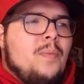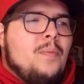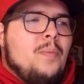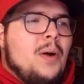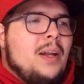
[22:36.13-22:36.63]

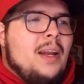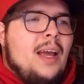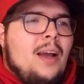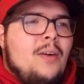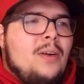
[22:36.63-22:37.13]
But
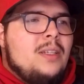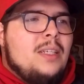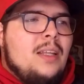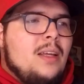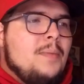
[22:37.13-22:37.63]
now I
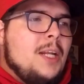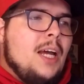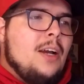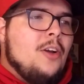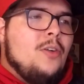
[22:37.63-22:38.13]
see them a
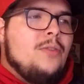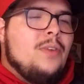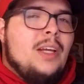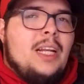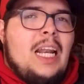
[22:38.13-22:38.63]
lot going for
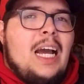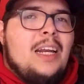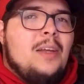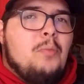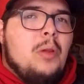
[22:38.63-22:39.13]
like
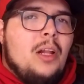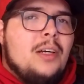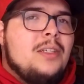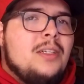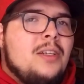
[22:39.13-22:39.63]
90
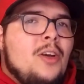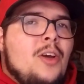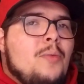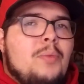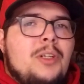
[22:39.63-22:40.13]
plus.
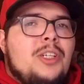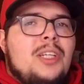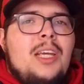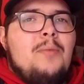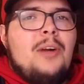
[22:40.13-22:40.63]
But just
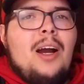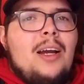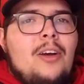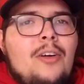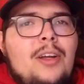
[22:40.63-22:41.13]
keep your eye
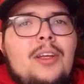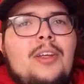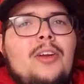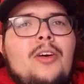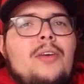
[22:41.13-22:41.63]
on it. You
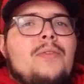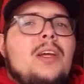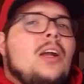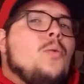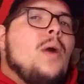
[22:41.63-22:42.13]
know, if you
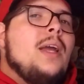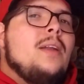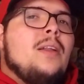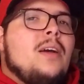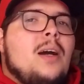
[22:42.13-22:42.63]
gotta wait
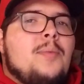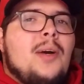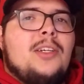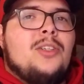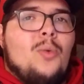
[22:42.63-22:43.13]
a couple
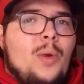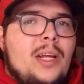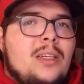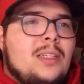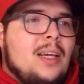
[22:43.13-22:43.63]
extra
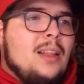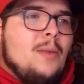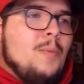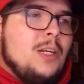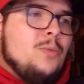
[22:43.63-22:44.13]
weeks to get the
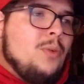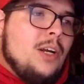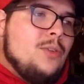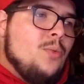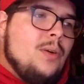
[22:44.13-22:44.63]
best
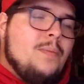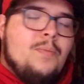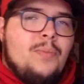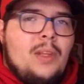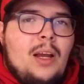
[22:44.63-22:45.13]
price one,
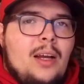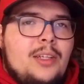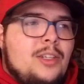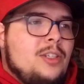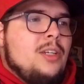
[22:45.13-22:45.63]
I
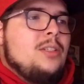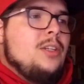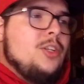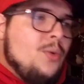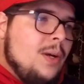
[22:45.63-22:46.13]
suggest to
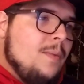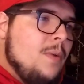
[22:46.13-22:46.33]
do it.